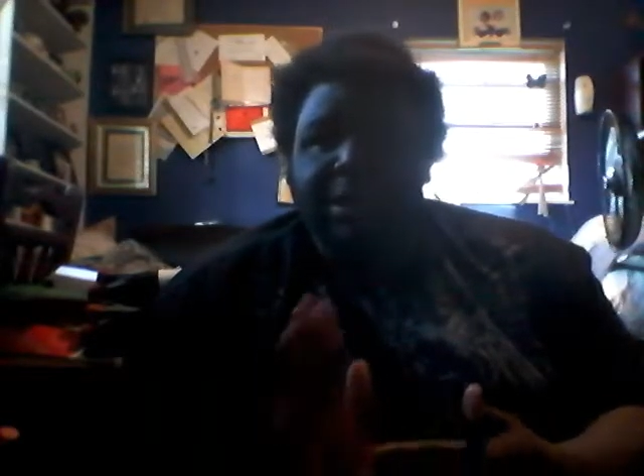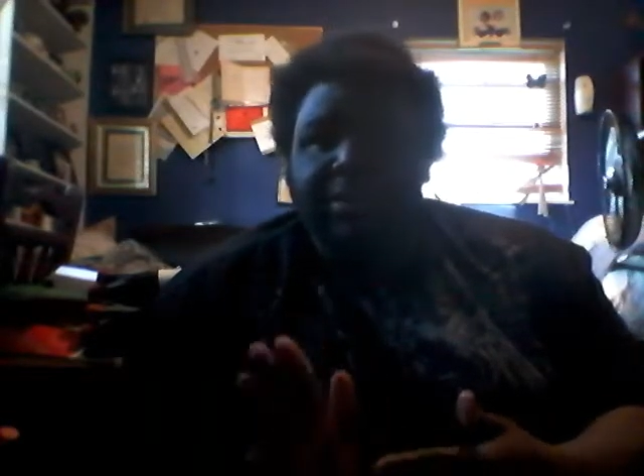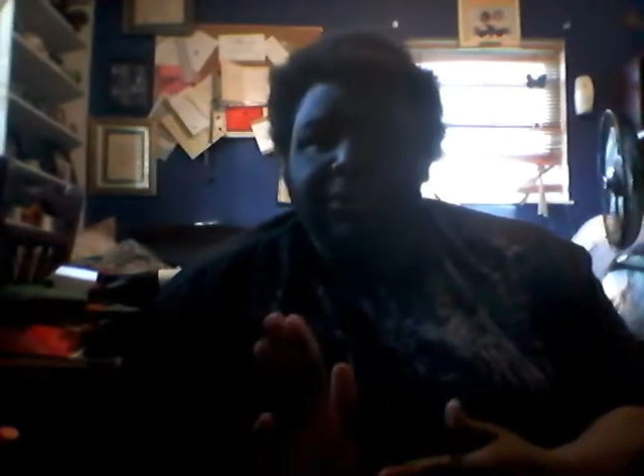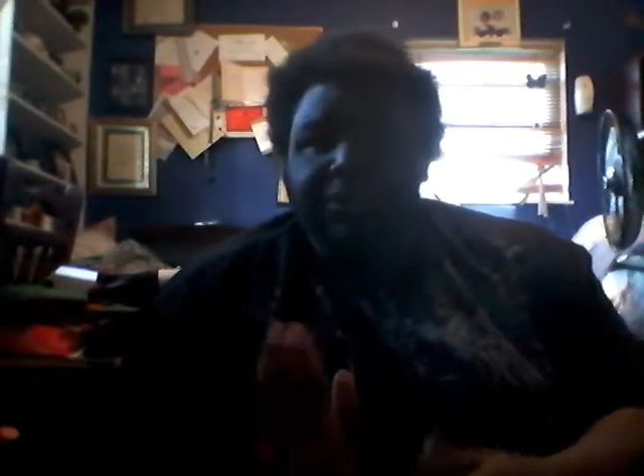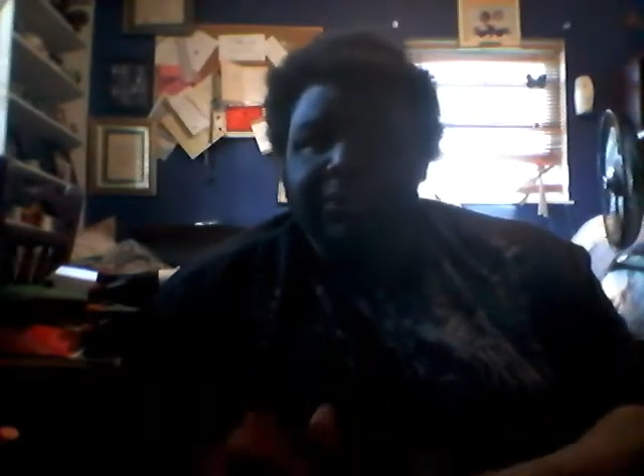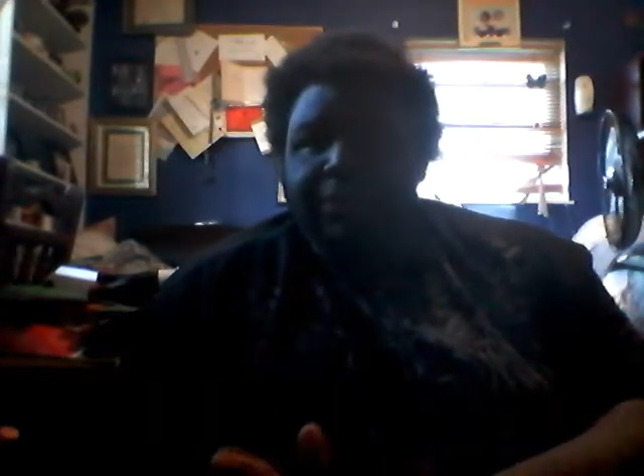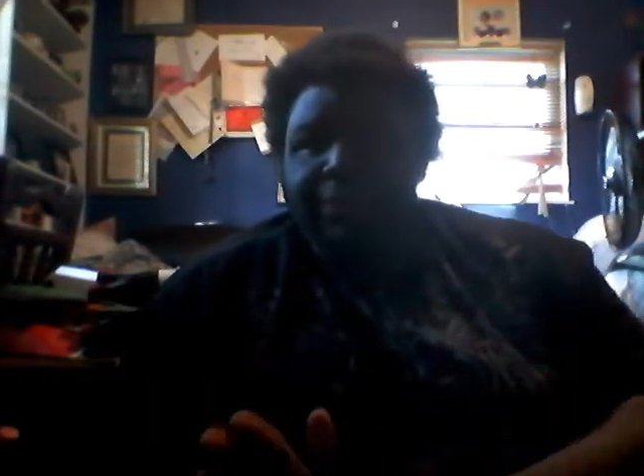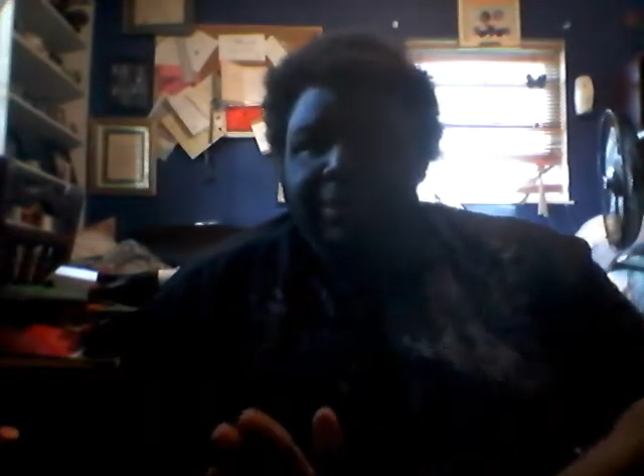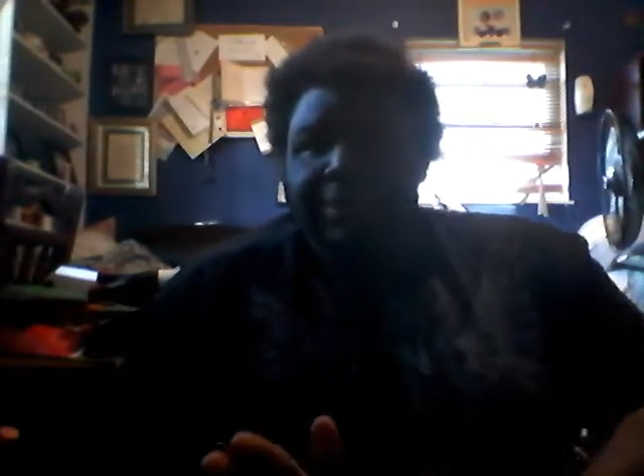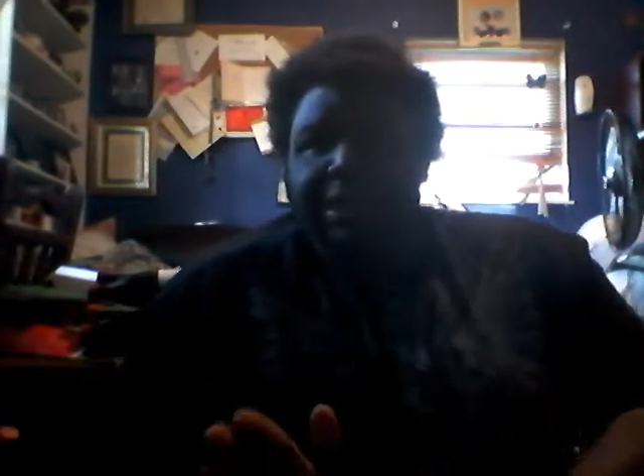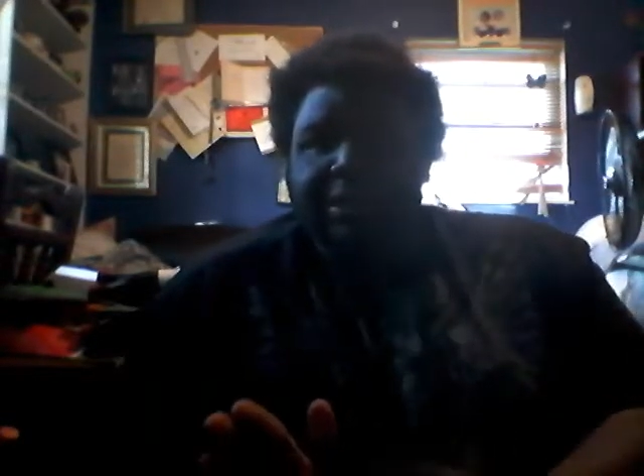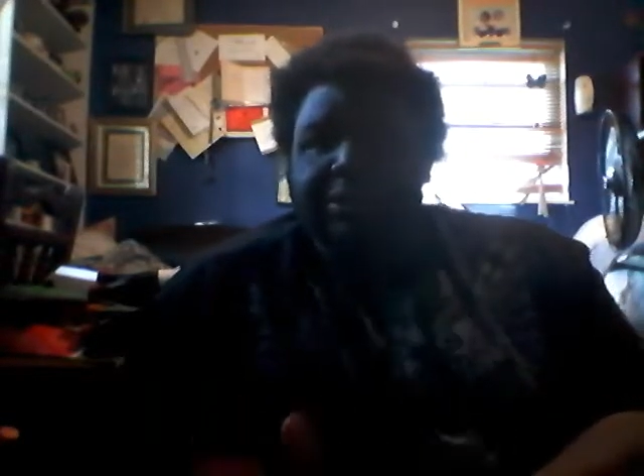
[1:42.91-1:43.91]
in
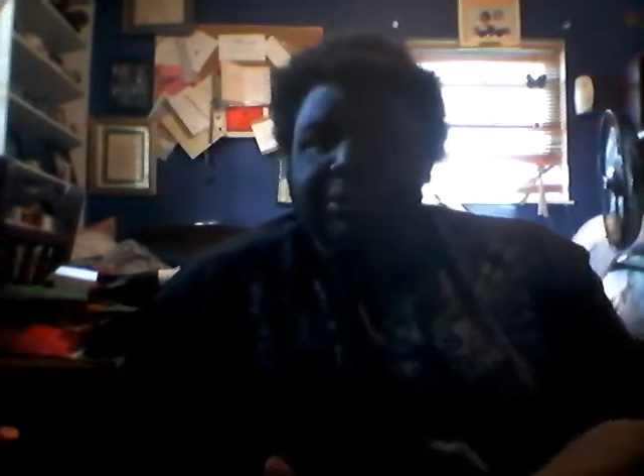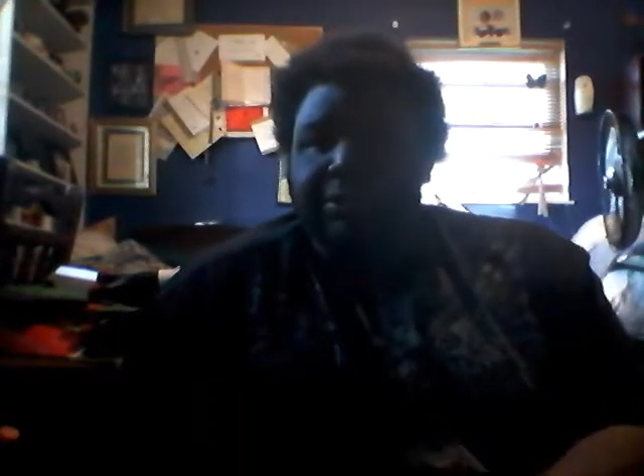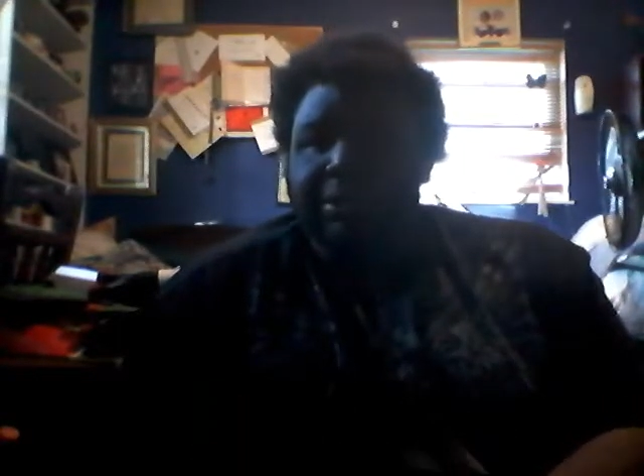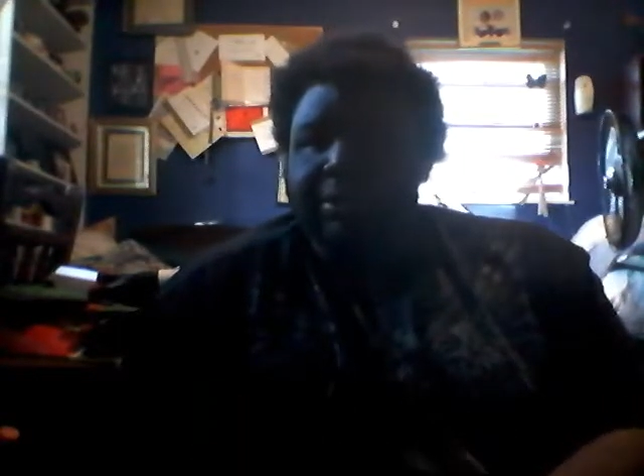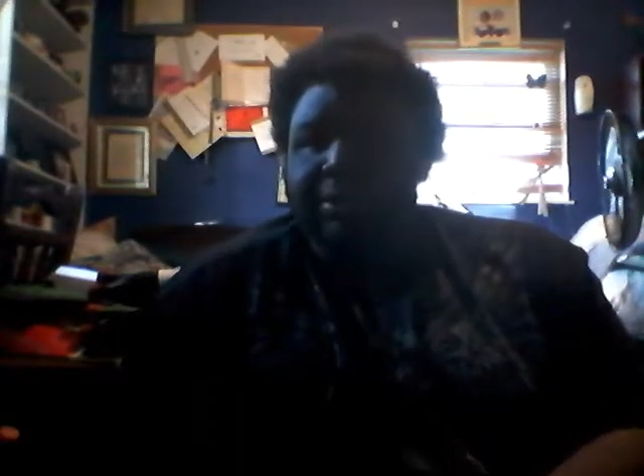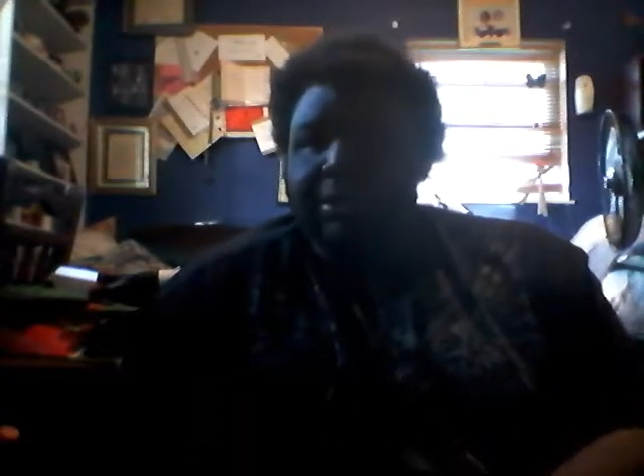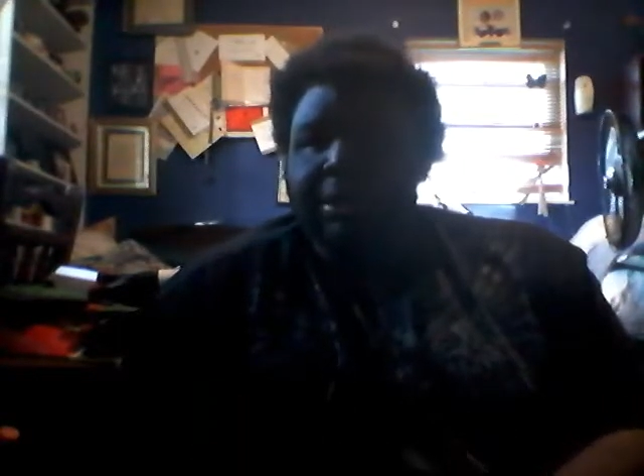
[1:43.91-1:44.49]
next to him.